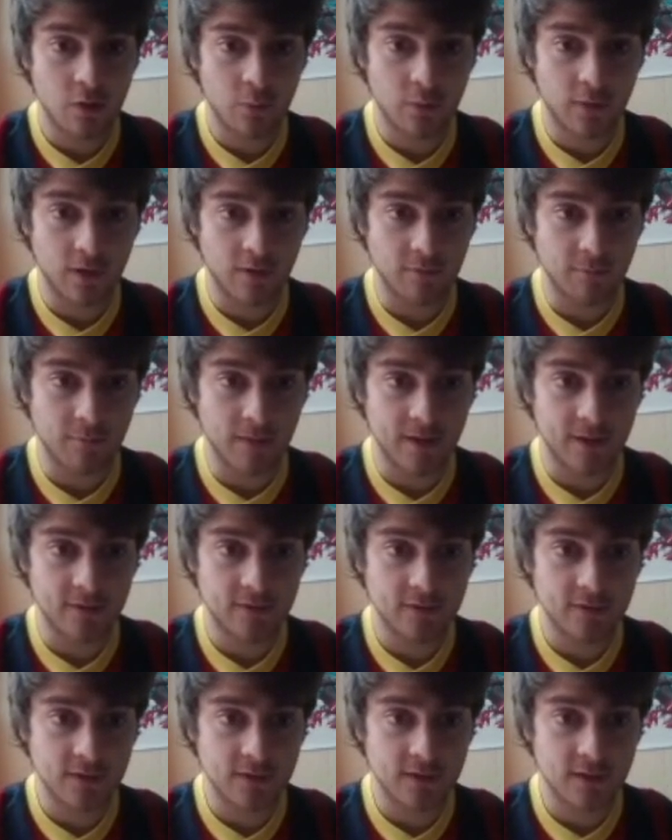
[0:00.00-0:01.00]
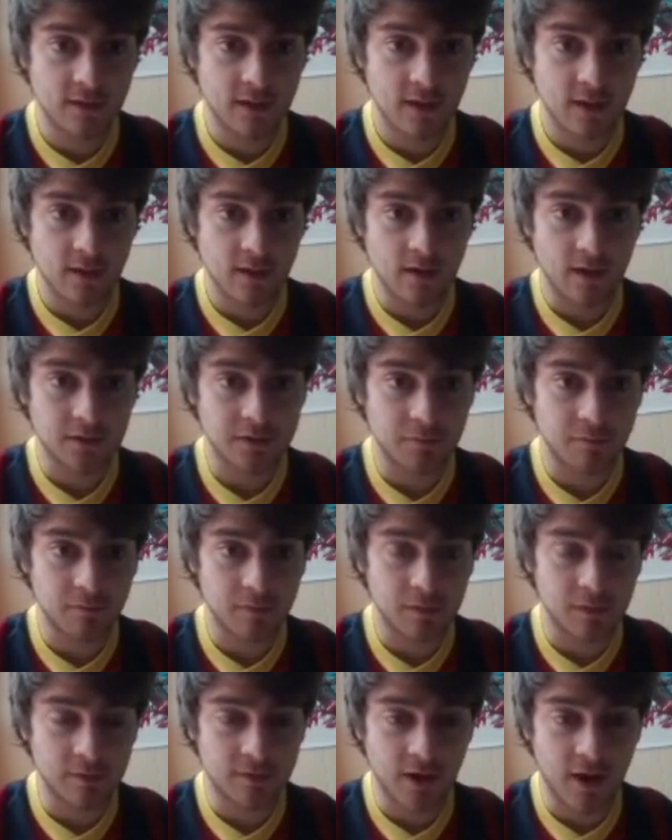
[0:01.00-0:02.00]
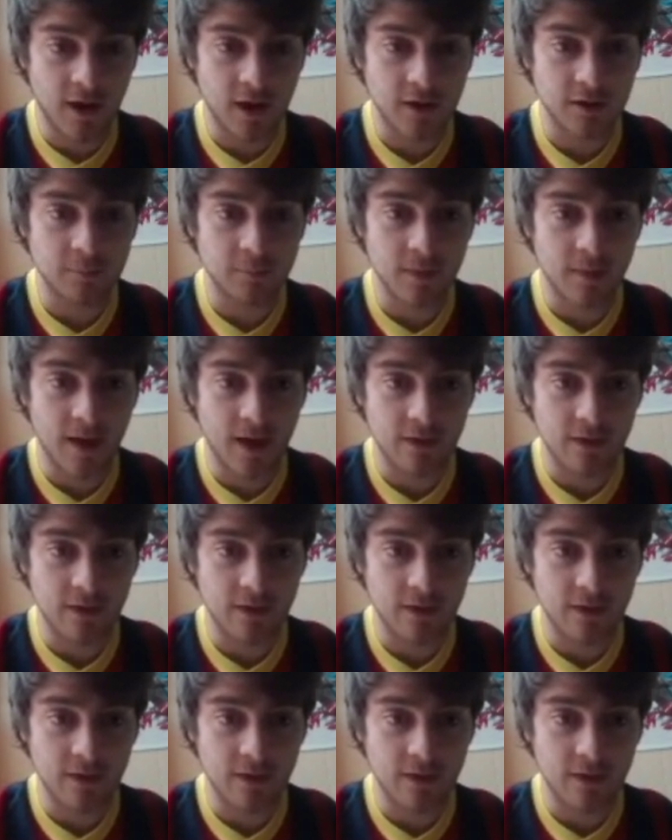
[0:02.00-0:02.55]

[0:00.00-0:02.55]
We have Man City, Aston Villa, Tottenham,